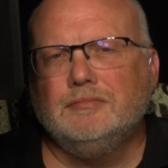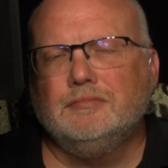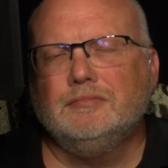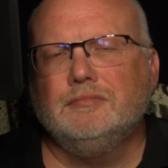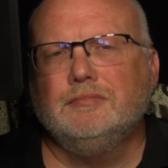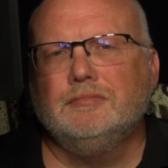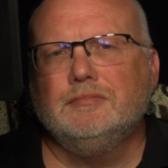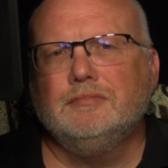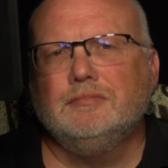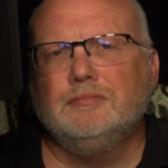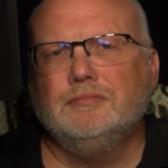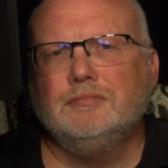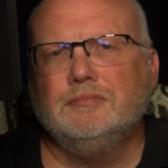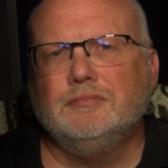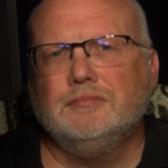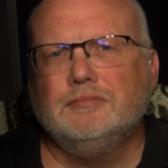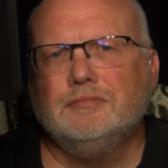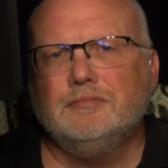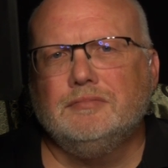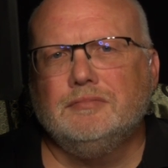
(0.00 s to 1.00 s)

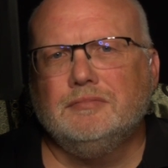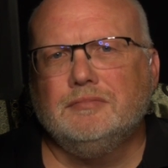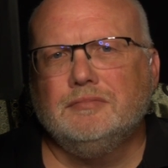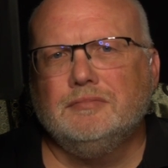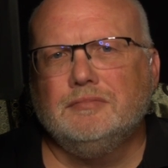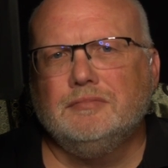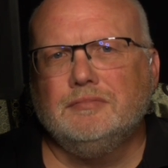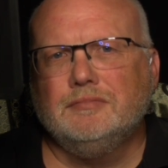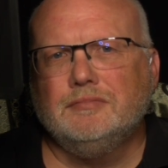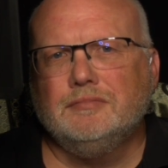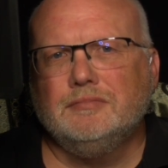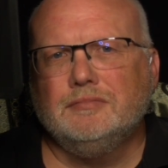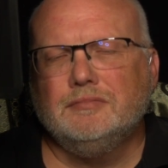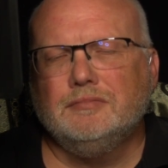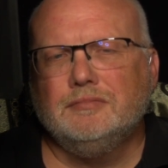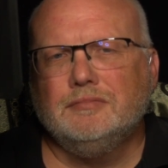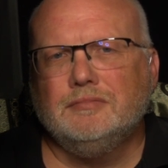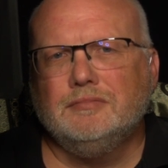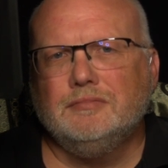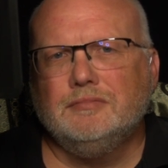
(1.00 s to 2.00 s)

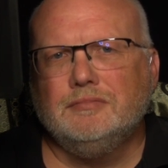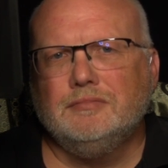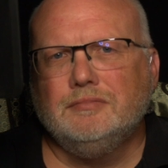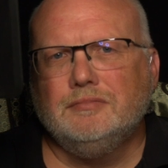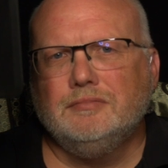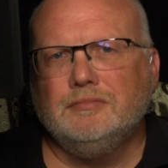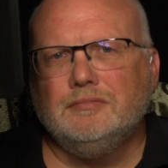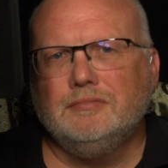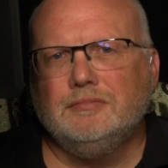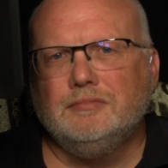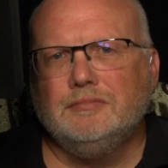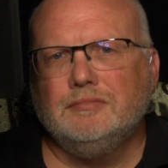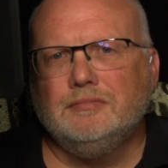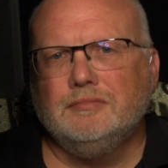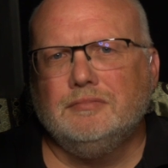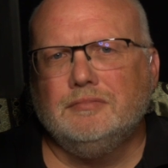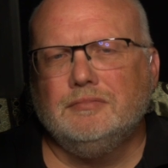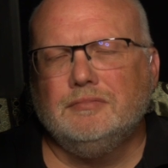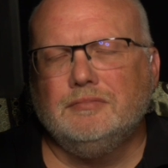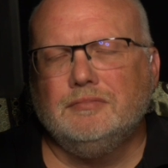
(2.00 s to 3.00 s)

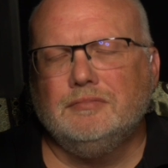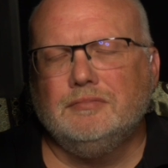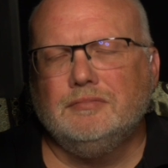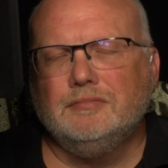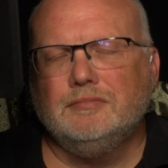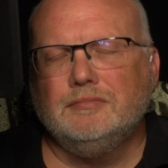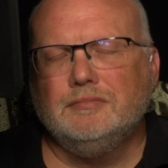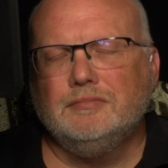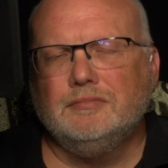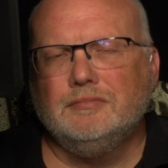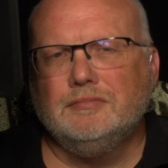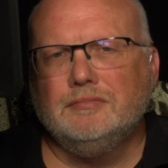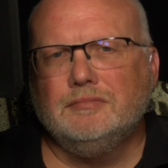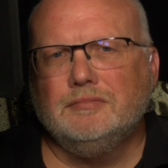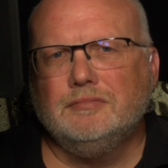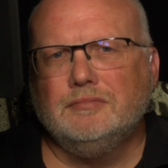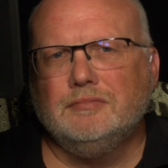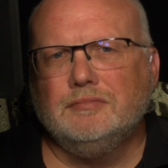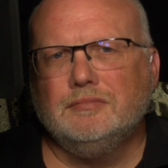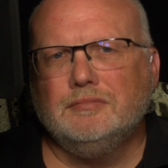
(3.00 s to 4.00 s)

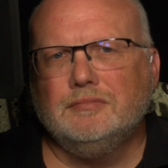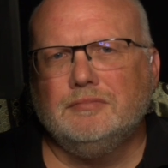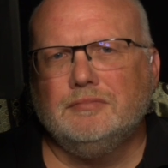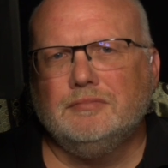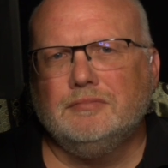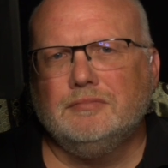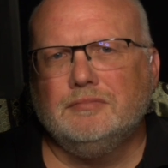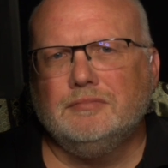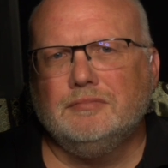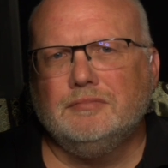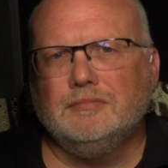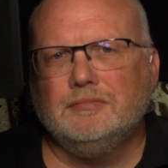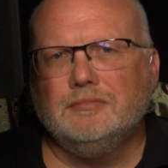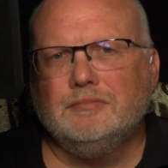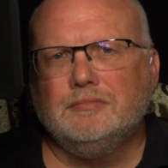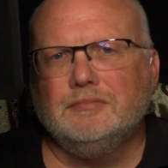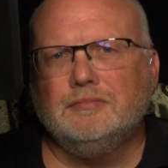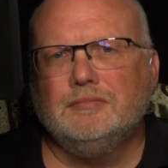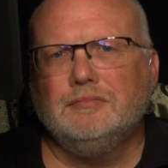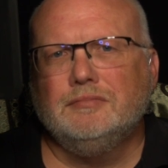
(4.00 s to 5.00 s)

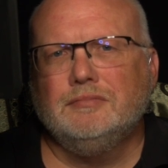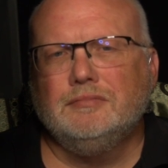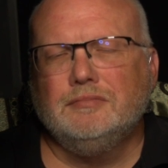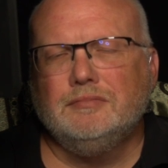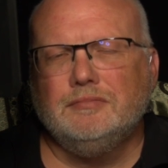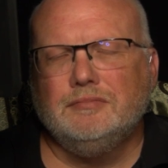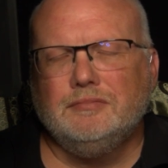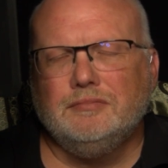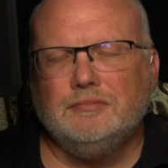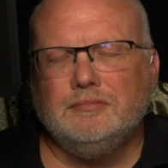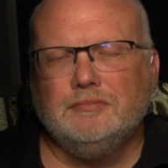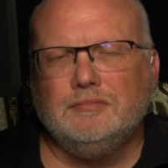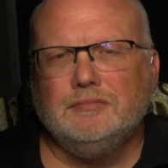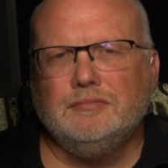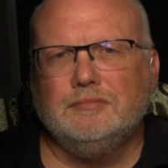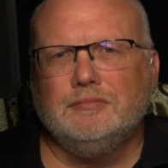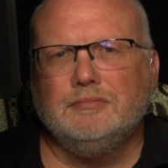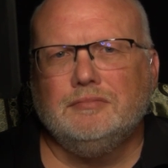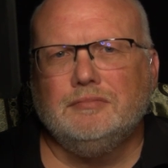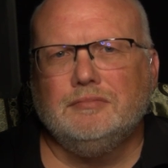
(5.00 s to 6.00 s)

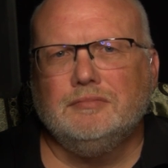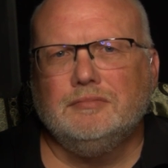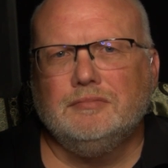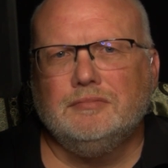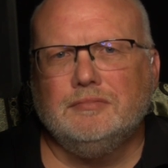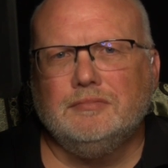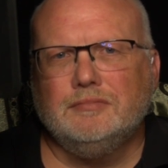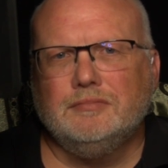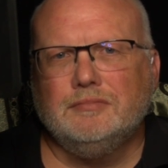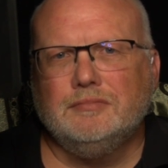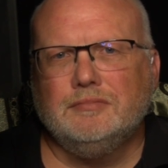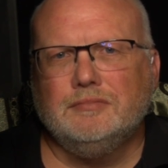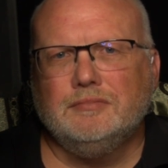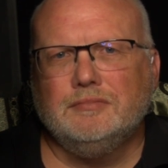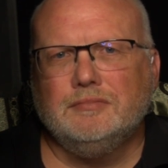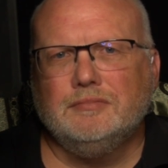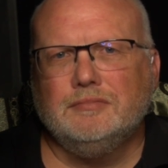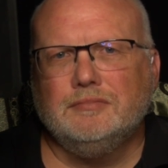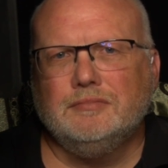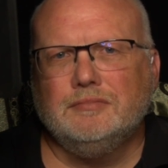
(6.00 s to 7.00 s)

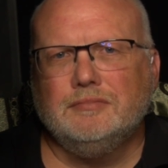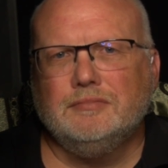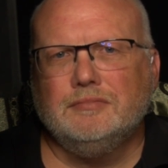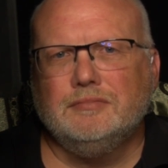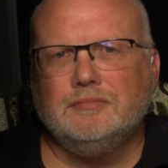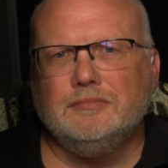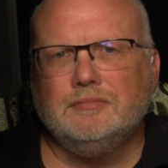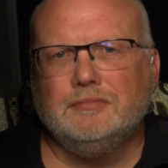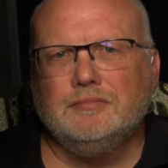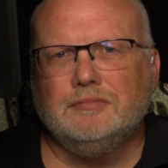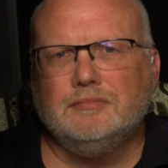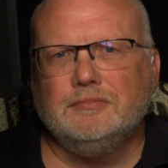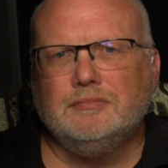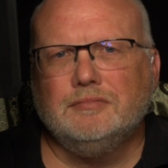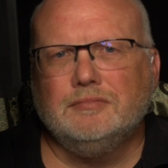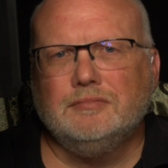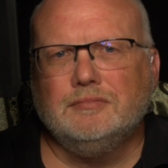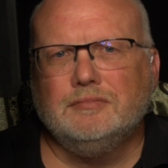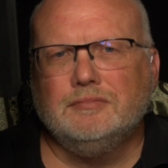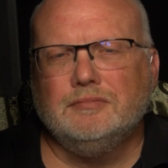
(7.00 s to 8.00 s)
The person shown says nothing.